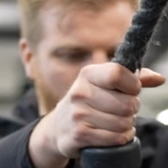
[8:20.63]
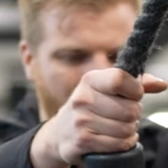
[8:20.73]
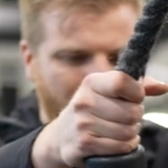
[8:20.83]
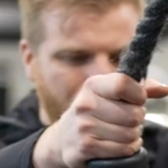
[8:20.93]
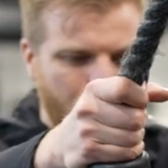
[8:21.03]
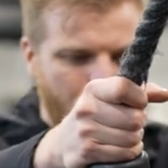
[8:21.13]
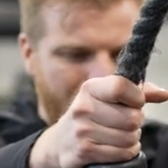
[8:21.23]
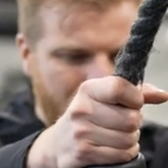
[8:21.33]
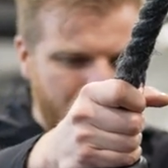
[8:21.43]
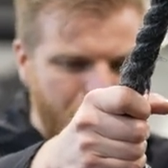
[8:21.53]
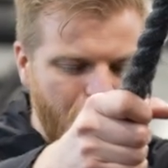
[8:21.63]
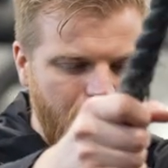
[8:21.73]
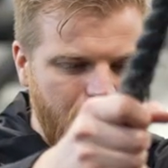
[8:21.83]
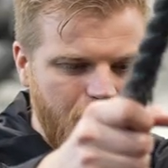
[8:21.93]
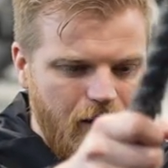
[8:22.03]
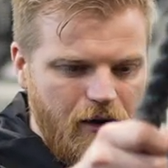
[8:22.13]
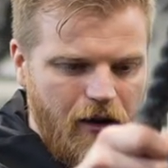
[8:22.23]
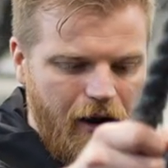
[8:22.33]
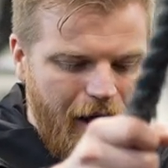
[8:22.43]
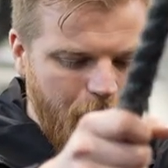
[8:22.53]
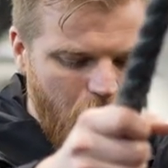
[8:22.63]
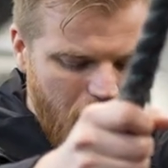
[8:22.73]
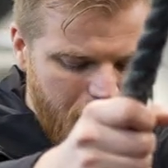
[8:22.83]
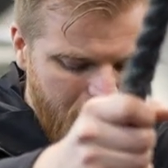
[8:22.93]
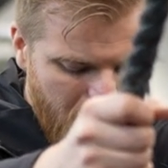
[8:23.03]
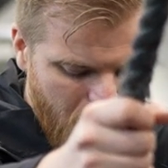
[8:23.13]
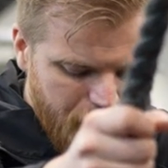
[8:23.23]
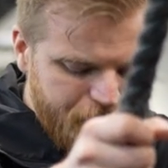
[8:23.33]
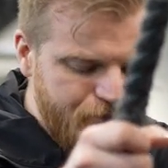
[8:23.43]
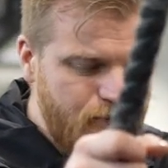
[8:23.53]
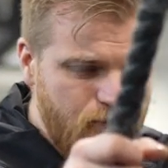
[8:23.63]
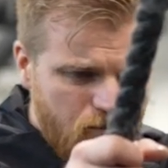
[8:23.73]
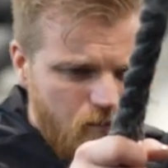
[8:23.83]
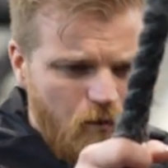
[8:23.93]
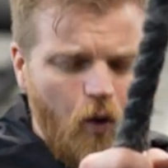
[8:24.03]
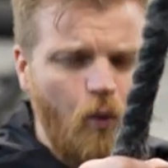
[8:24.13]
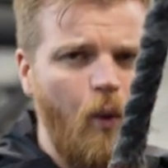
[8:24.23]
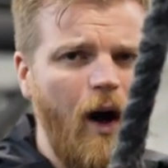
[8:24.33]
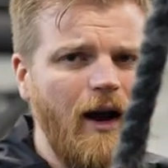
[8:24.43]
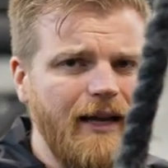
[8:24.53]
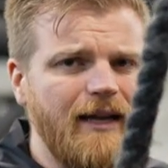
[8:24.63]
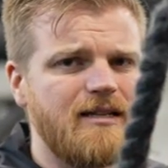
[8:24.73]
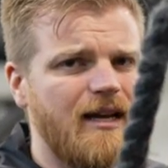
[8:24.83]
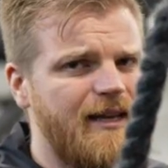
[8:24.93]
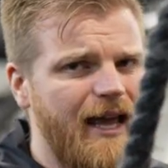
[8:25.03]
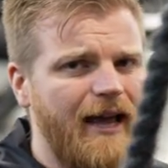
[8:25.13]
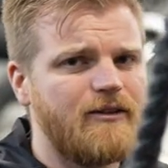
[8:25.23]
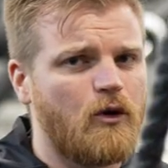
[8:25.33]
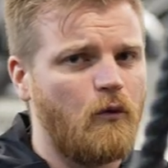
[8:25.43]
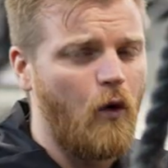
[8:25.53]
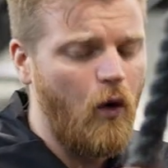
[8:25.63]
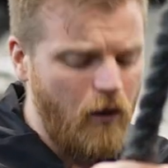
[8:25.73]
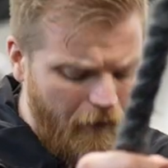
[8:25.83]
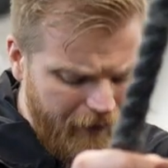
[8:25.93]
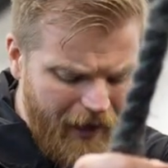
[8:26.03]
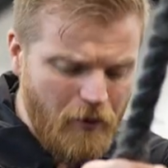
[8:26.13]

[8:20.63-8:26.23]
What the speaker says: off the right foot, I'm going to be wanting to, again, to roll on the